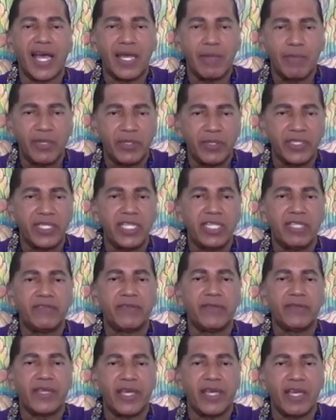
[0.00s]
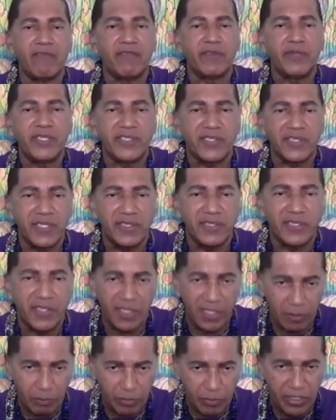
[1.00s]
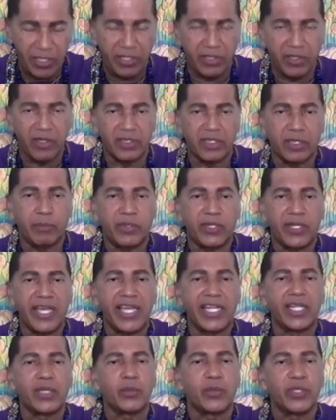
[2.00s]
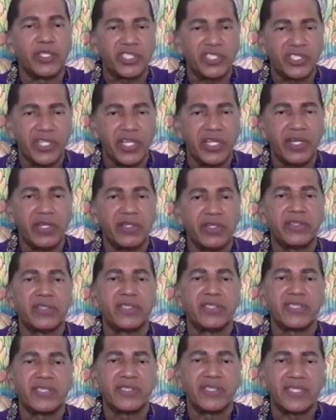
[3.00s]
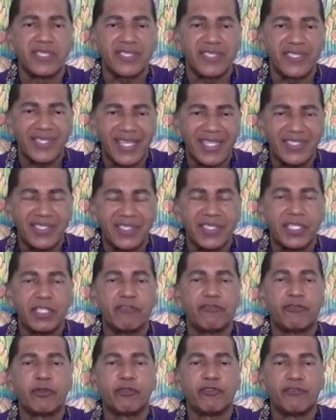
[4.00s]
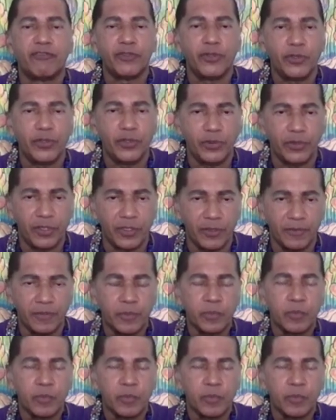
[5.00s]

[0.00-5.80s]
I believe every sentient being on the planet, we share the necessity for food,